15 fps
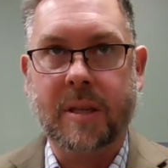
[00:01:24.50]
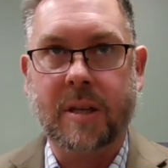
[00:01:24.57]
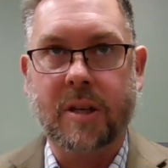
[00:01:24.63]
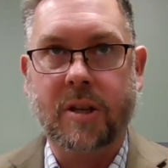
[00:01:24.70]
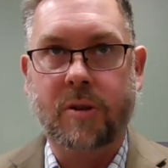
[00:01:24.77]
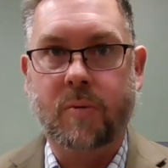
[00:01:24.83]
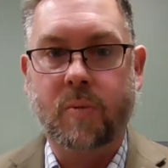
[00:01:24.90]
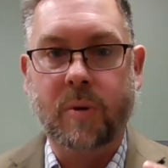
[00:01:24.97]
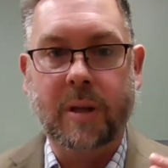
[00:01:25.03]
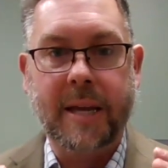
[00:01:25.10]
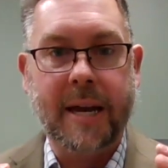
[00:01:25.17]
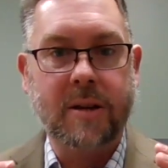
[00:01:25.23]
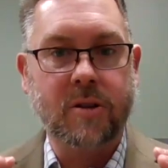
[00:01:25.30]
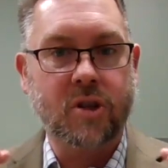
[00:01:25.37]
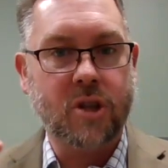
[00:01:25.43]
you really
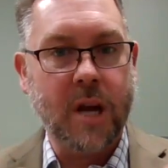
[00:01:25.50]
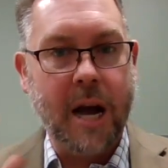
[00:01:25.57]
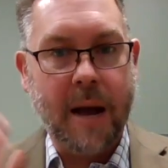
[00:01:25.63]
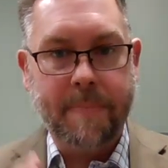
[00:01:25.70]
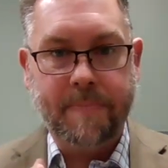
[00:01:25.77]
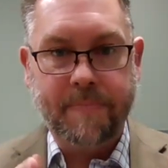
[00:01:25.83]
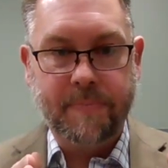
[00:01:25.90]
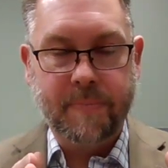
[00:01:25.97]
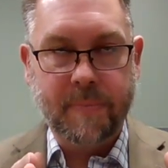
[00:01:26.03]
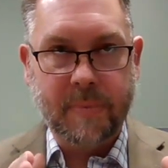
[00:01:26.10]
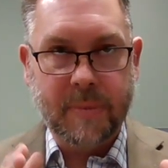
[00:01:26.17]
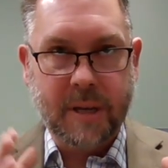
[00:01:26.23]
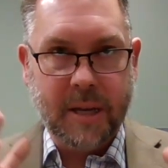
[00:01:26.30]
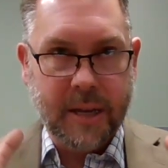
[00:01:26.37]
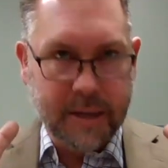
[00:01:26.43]
had to stop
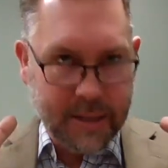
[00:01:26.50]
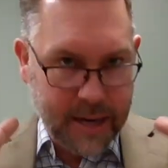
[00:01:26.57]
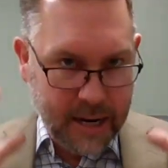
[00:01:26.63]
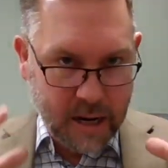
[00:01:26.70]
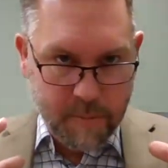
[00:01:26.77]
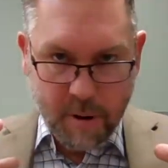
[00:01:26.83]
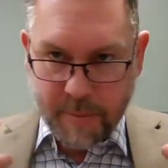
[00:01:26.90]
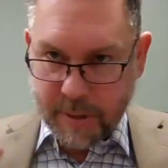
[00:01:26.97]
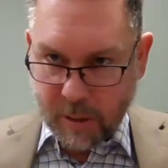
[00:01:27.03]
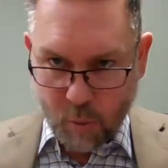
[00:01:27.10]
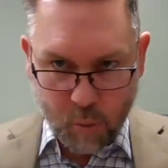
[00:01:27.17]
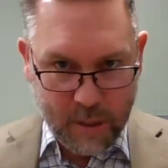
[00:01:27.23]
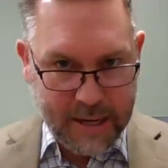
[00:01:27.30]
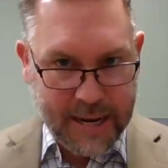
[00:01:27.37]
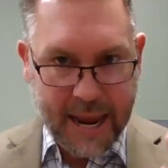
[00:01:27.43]
and take a moment and
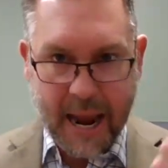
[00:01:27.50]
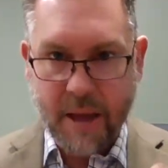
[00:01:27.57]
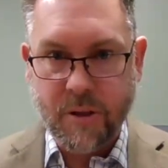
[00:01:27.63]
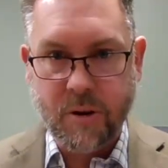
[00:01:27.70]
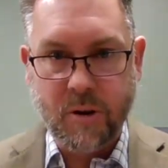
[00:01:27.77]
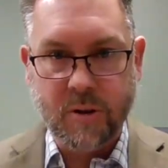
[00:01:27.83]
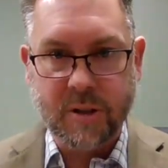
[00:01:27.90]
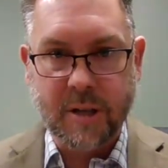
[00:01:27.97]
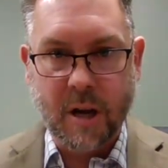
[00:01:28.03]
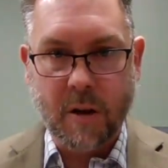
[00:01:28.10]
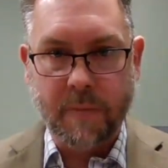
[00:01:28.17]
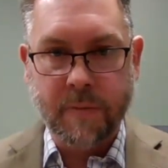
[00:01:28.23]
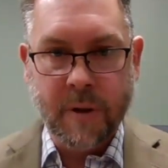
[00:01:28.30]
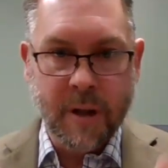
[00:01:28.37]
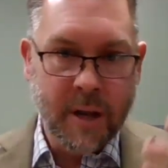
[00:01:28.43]
regather
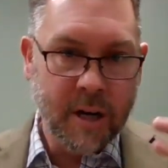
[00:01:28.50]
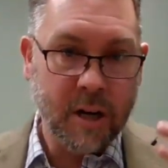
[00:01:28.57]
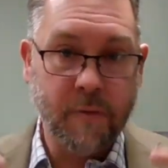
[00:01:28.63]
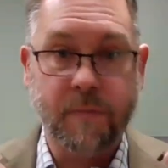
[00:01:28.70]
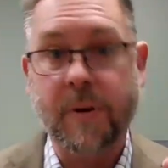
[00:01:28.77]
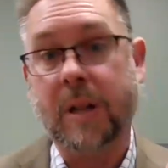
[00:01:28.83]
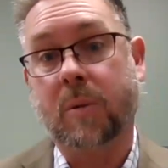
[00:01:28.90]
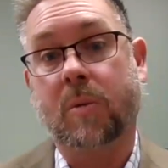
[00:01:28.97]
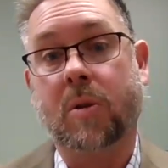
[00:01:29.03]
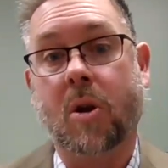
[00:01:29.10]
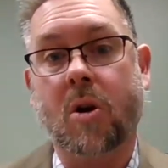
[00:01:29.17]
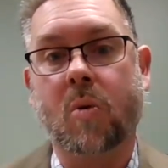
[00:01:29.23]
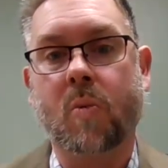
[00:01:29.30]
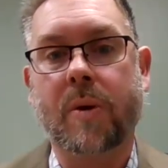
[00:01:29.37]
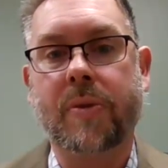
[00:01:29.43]
yourself to follow
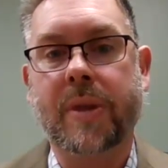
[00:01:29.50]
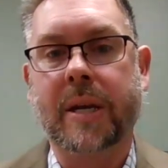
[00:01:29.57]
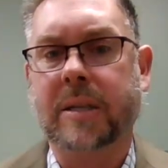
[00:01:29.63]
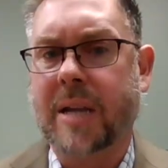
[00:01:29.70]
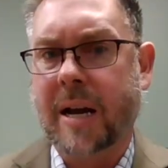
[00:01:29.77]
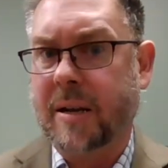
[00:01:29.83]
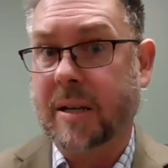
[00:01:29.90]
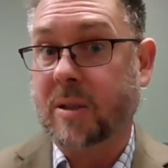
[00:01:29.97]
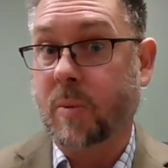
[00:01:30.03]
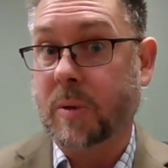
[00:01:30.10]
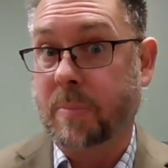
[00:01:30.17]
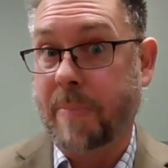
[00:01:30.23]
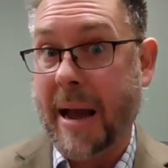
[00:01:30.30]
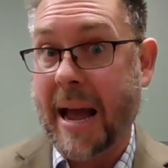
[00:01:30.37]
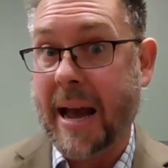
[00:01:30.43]
along with things. Not because it was
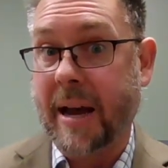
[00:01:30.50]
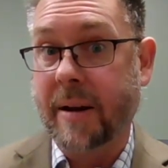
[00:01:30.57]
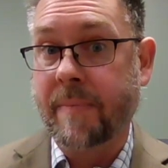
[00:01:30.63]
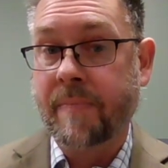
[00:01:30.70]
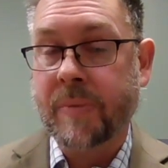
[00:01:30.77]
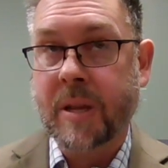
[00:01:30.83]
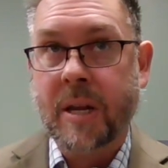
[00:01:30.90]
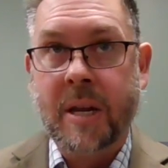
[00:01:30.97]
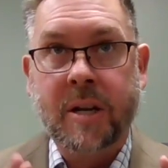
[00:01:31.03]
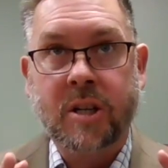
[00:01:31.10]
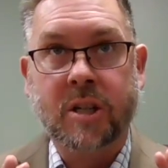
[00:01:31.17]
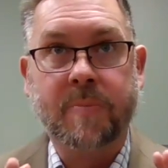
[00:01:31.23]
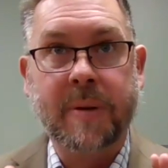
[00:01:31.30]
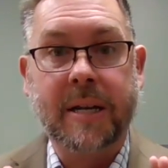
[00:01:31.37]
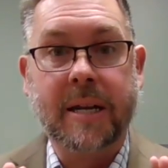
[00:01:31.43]
bad,
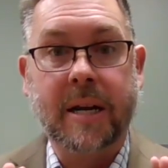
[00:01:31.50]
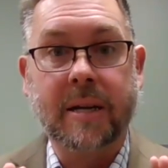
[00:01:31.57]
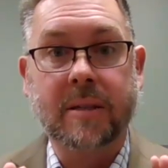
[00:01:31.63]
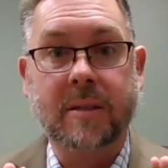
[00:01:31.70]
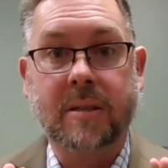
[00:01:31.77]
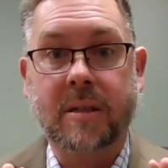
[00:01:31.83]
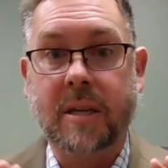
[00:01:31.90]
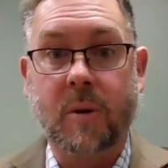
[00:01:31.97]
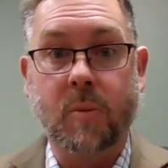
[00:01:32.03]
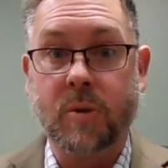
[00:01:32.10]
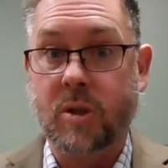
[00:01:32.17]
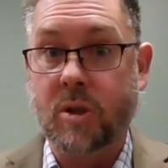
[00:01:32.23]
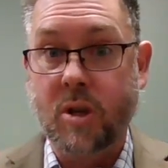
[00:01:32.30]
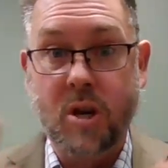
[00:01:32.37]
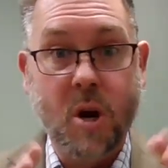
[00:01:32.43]
just because it
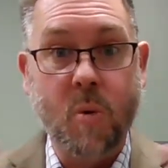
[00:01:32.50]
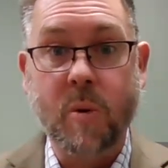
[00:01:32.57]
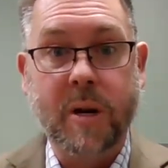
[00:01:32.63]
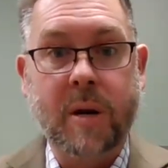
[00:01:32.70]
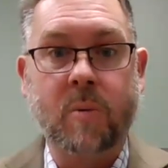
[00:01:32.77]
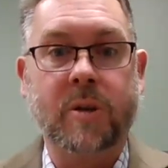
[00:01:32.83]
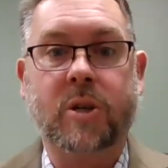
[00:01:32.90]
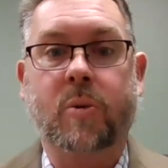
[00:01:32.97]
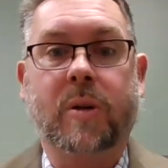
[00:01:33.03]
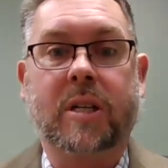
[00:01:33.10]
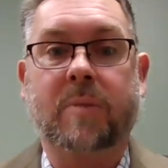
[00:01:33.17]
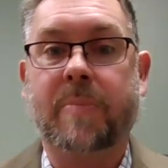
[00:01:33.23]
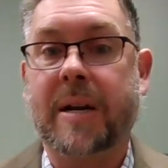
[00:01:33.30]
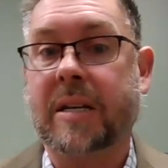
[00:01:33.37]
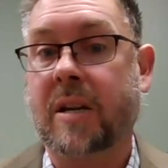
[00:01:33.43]
was nowhere near what you were
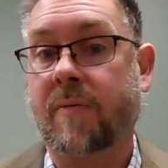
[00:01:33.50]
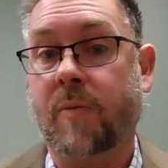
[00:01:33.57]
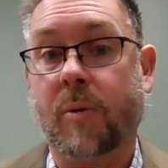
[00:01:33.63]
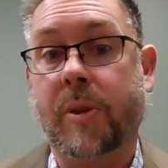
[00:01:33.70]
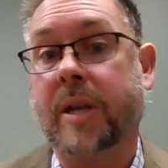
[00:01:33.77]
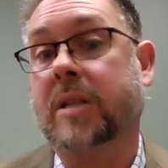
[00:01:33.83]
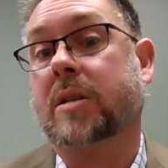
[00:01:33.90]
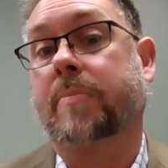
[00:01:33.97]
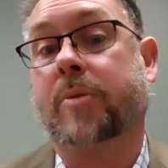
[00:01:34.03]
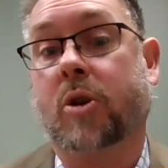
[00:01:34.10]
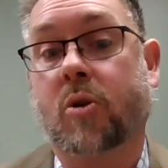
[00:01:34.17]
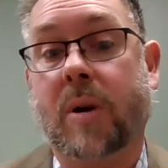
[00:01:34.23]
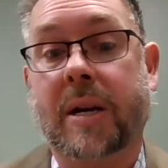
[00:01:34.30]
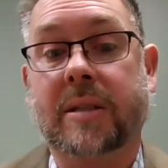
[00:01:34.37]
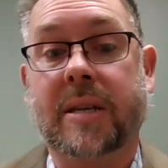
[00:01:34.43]
expecting for things to
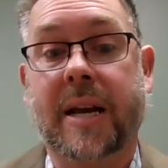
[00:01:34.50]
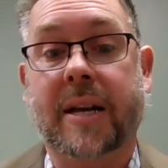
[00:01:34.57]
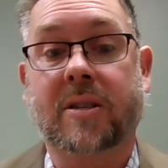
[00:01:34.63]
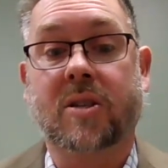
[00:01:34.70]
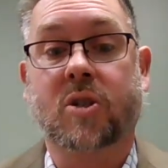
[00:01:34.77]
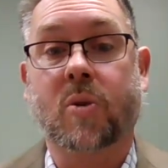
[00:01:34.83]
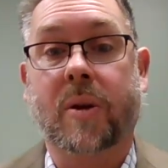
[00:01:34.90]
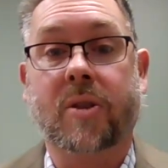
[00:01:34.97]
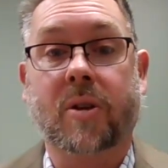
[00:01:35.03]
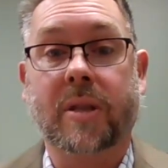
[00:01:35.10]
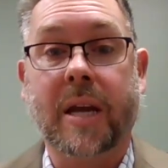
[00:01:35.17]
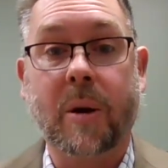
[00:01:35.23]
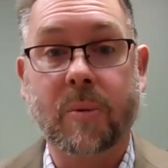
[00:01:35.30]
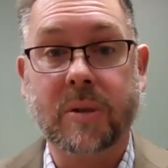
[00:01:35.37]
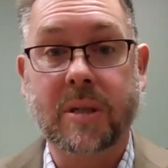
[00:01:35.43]
progress as. And so I thought
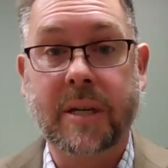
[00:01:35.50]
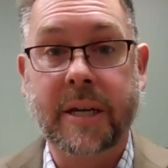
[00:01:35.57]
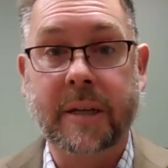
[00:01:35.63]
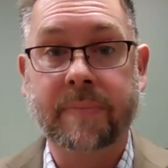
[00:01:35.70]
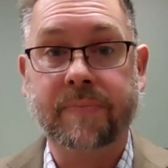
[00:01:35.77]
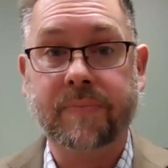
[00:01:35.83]
that was neat.